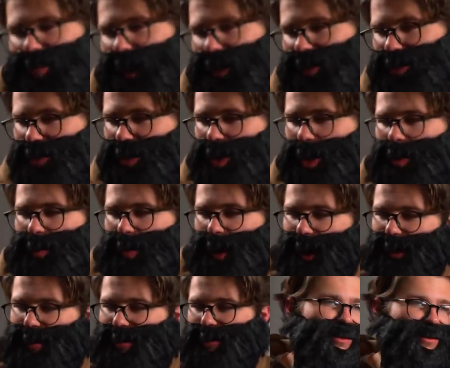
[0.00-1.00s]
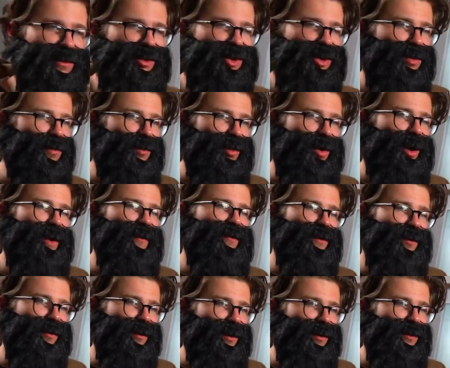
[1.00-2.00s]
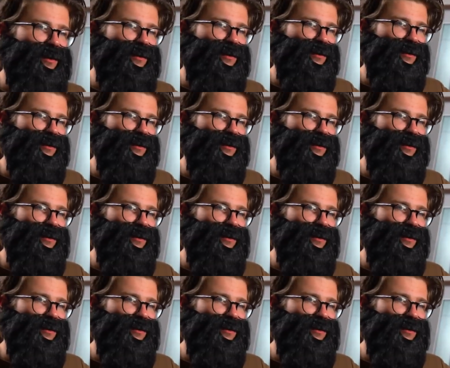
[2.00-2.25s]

back to callbacks because it's just more comfortable.